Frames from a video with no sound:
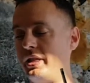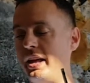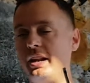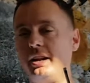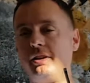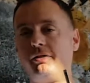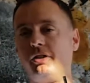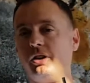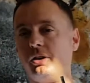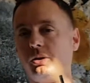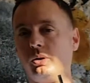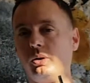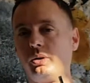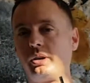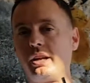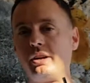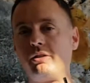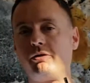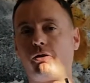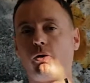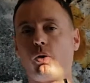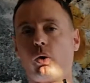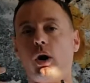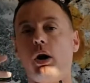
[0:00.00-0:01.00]
than if you're
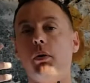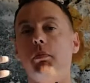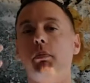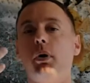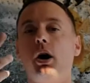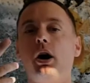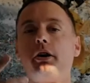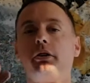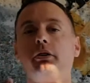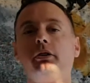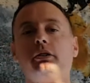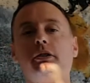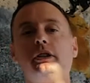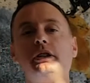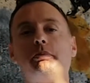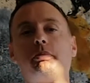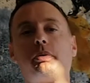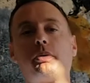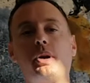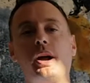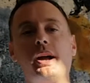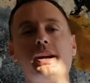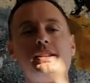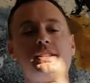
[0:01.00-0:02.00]
looking for a moderately
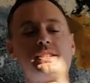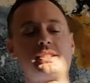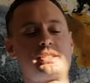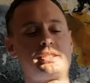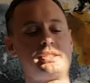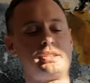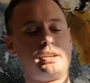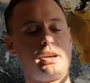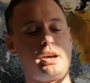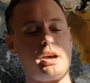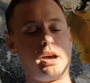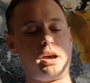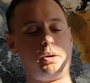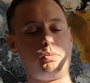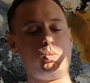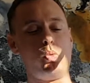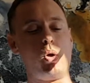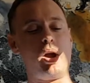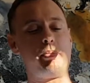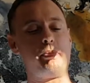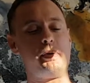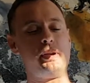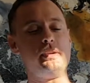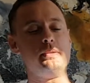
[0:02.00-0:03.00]
priced
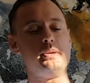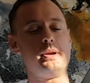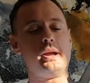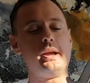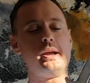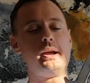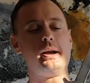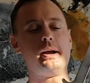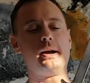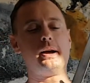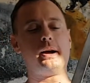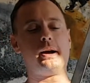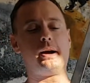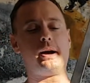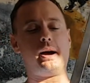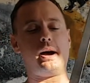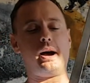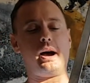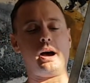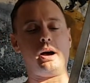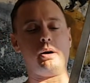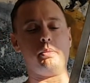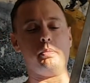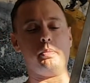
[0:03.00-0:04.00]
weapon,
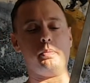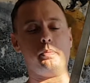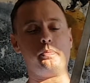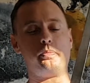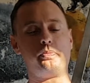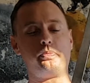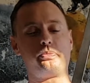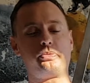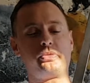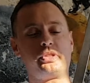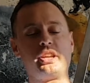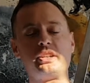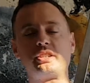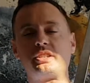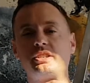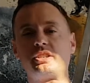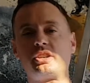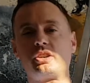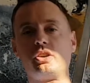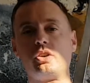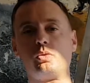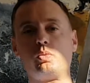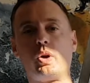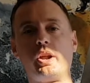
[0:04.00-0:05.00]
this is
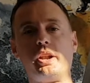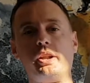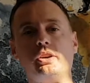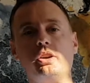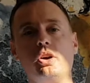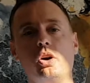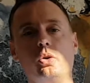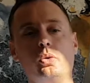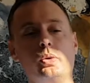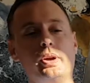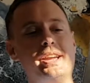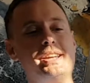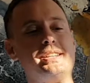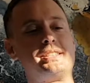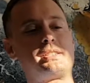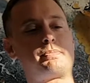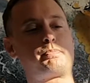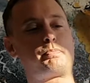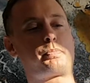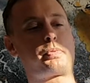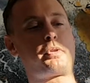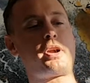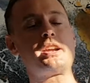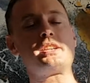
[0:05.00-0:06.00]
a good way to go. It's
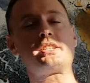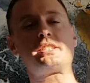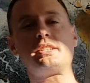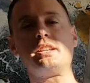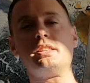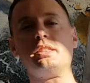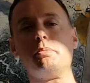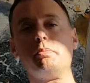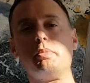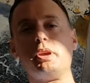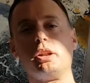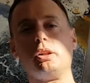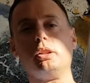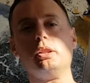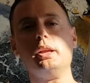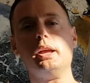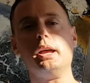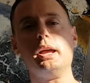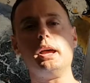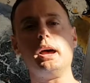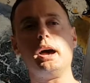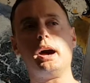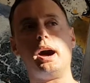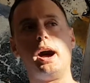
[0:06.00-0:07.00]
priced in the middle.
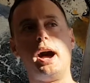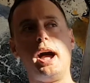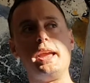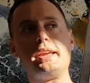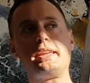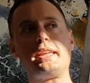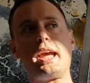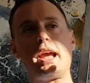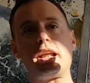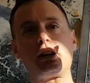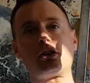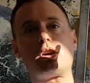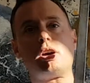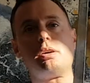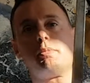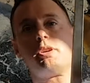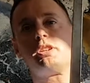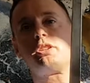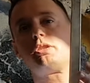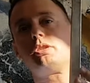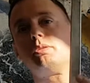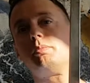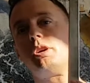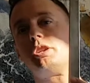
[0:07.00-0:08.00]
I can't
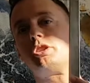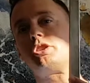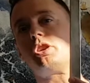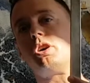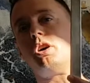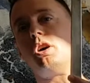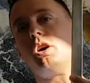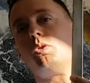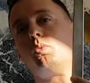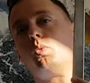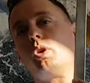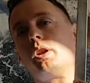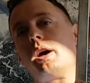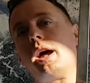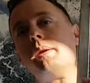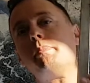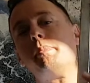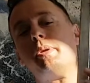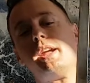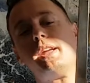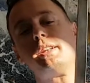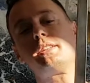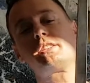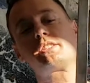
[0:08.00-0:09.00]
comment too much on what I
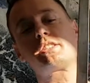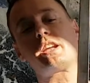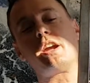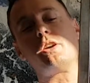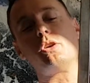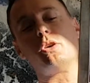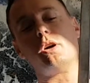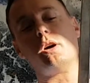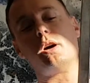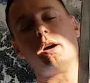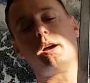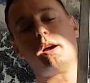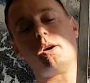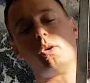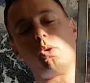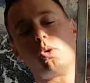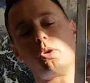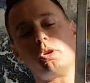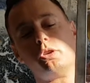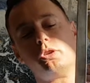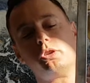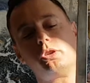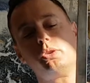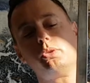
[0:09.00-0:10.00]
paid because I
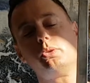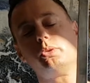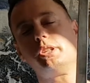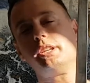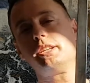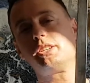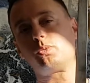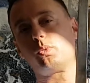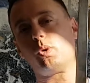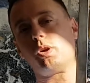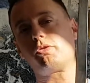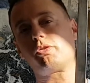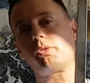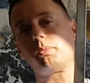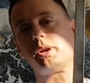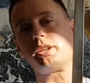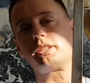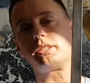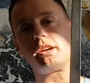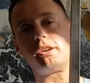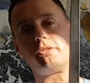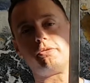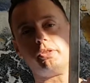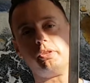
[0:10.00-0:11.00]
ordered 2 of these, one for
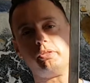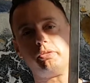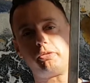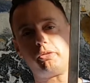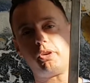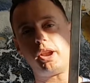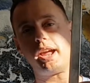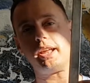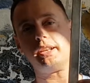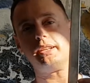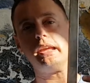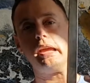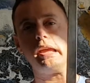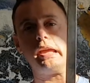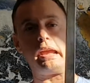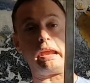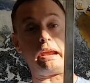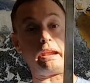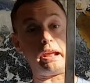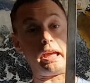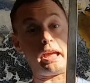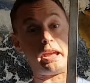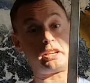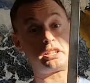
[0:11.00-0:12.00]
myself and a friend,
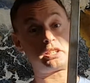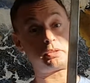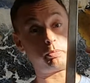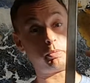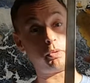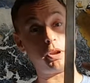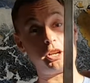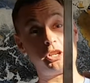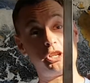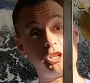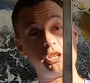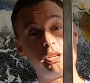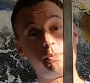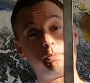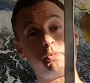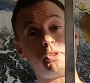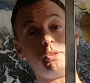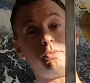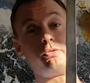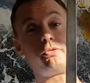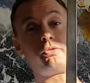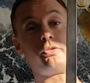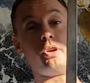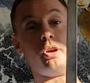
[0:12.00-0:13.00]
and I express shipped
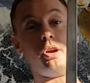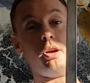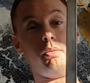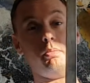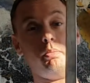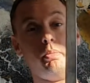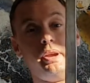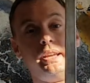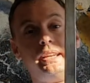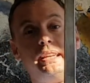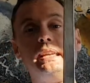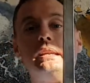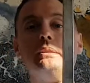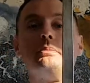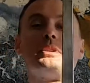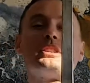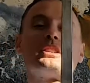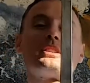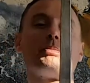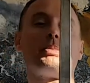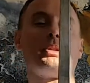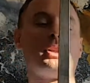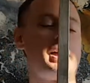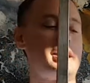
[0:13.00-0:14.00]
them from HEMA
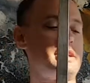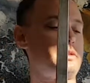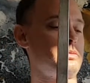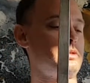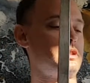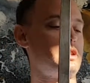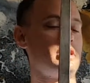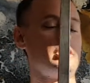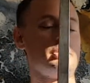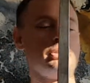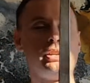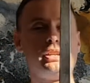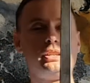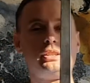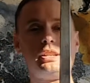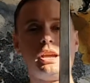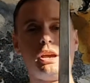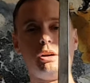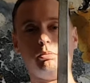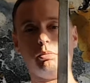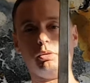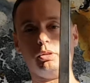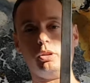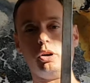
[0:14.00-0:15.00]
Supplies, which I'll link
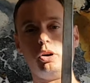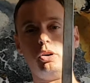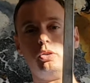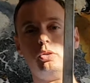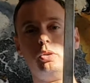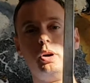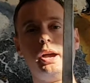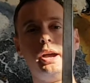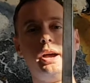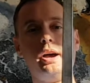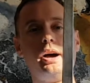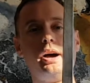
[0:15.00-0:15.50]
down below,